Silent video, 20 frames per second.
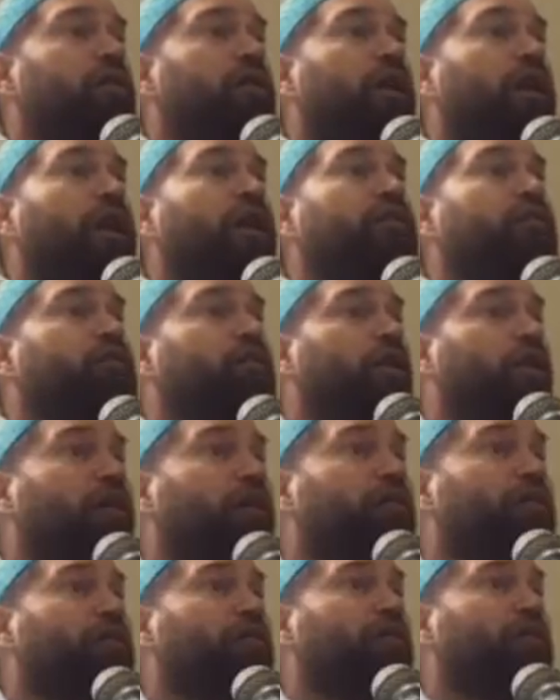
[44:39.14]
I
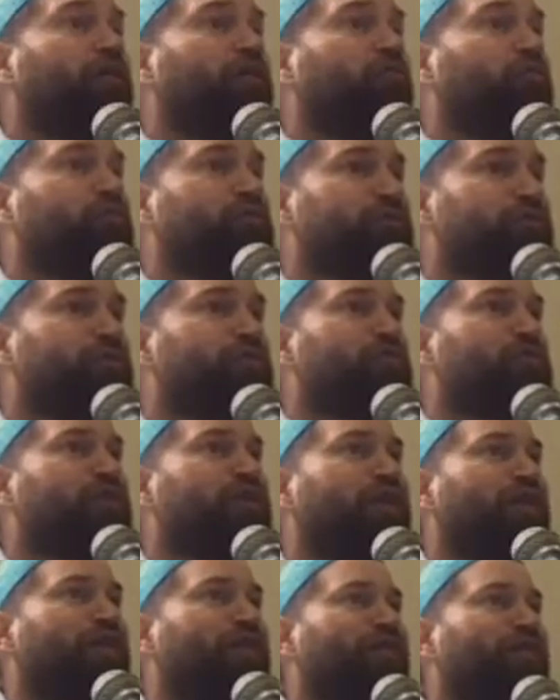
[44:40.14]
thought that Muslims
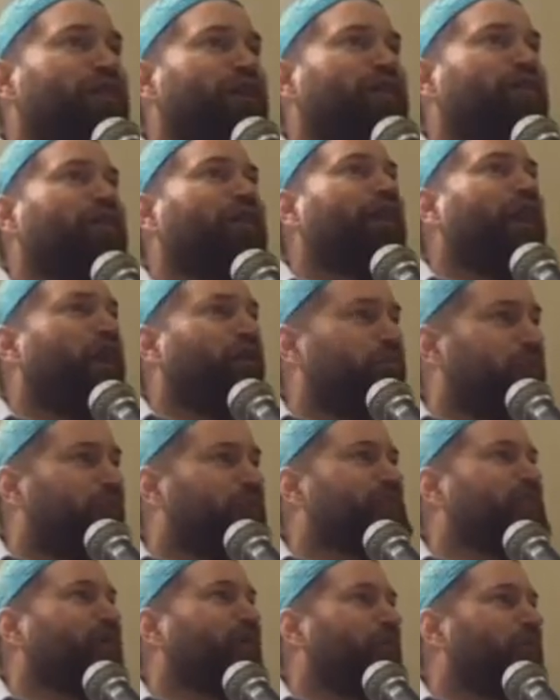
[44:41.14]
say take the Kaaba
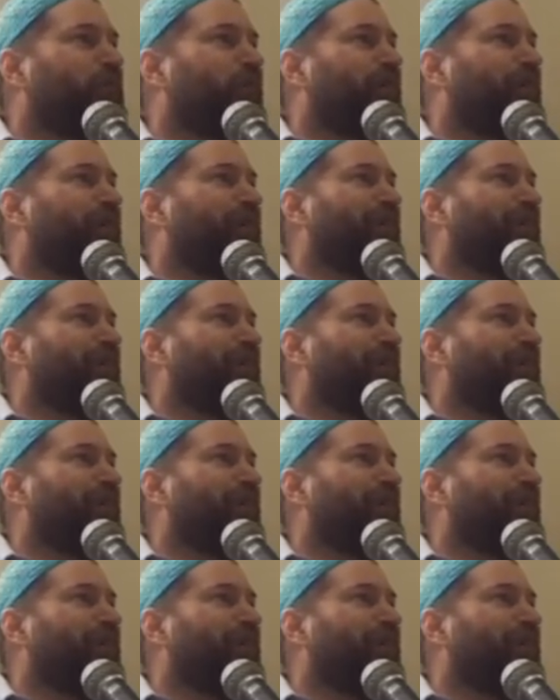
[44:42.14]
as your Qibla.